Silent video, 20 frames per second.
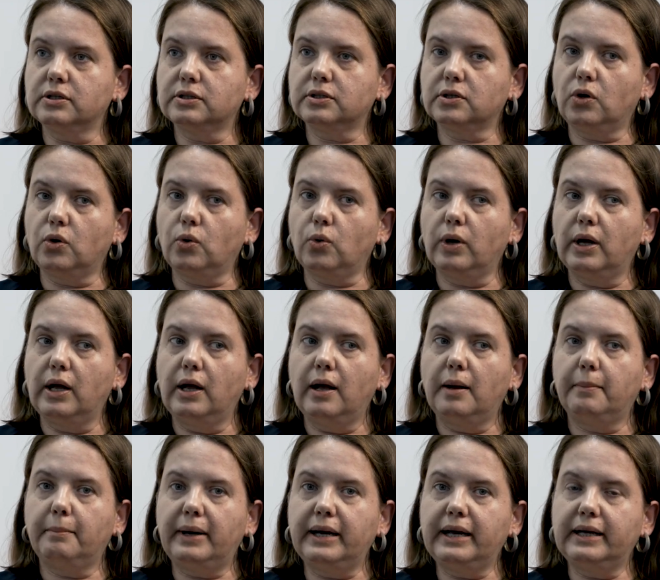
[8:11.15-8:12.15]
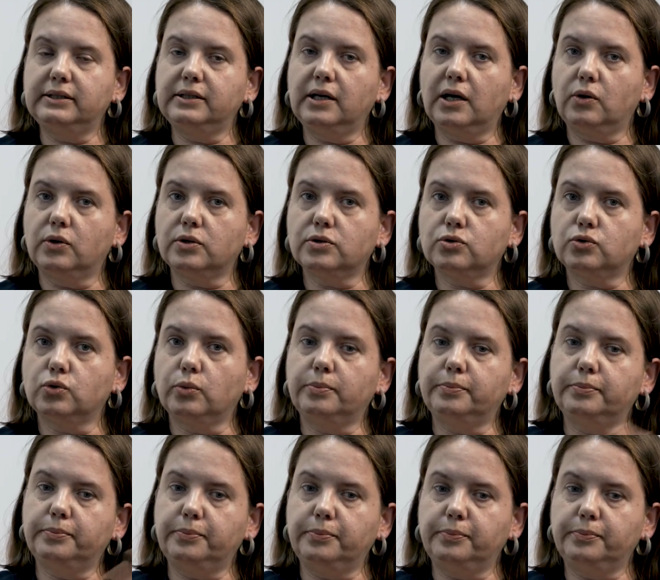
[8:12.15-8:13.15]
So my idea was to
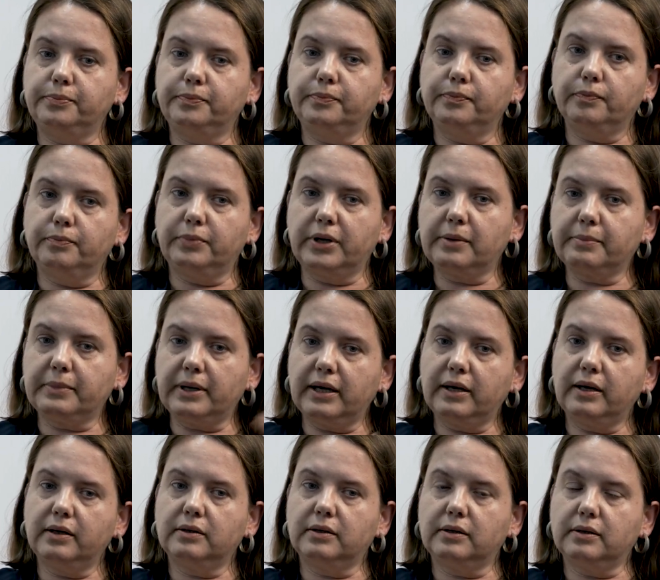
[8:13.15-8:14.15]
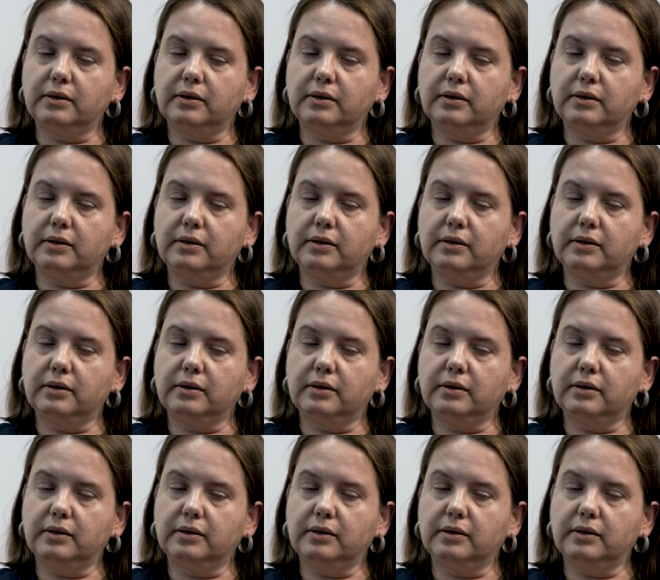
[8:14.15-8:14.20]
bring my